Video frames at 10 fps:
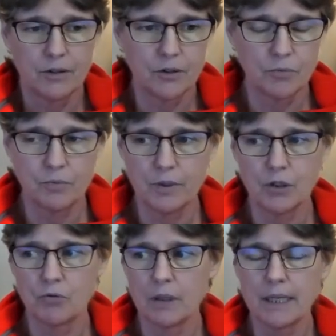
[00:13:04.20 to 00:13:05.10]

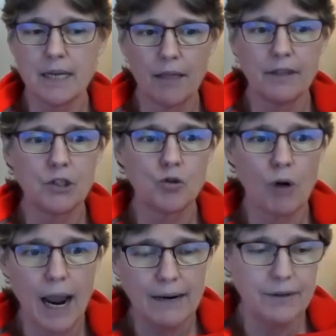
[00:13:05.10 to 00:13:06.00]
there's really nothing
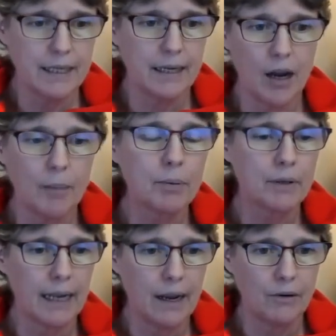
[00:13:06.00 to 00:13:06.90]
driving it up or
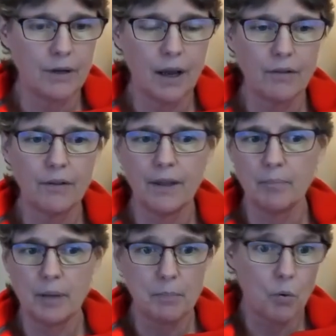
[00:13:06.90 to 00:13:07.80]
down other than
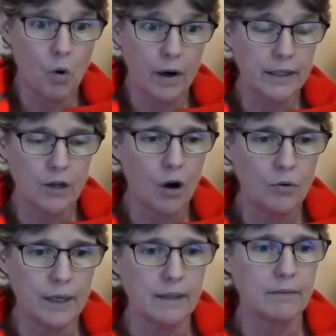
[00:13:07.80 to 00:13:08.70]
people wanting to
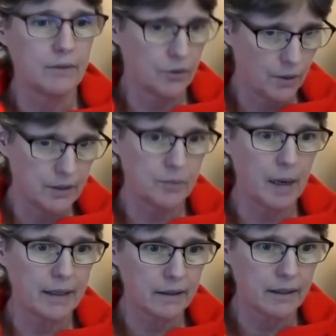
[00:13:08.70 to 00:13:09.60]
own it. So it's
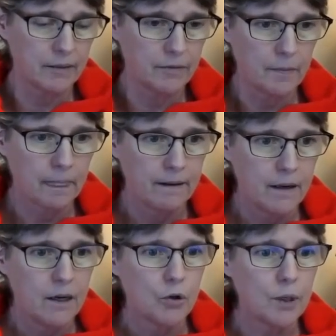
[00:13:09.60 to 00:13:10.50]
speculative.
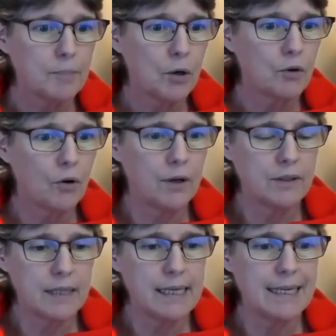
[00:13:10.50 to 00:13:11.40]

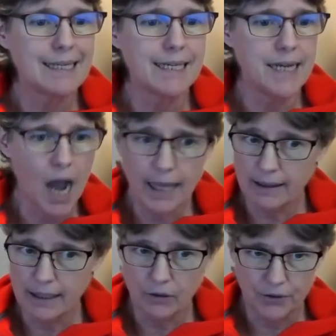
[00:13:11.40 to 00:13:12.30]
Cryptocurrency is not
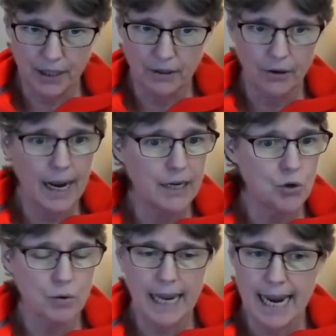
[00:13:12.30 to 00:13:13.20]
legal tender, and
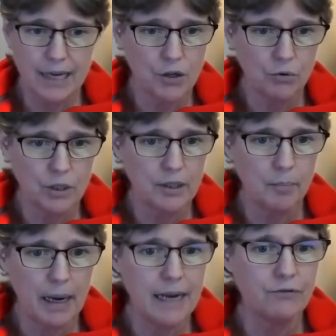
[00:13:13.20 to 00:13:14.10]
you can't use it to
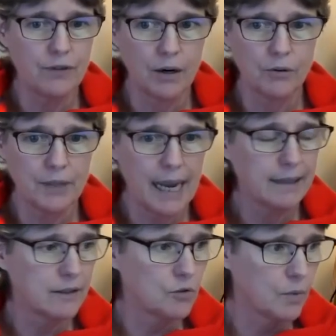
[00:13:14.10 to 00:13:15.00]
pay federal
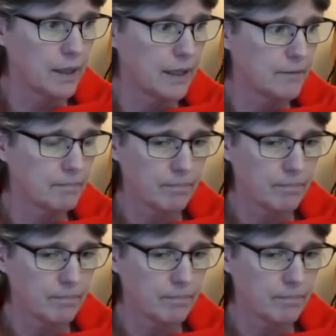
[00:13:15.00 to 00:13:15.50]
taxes with it.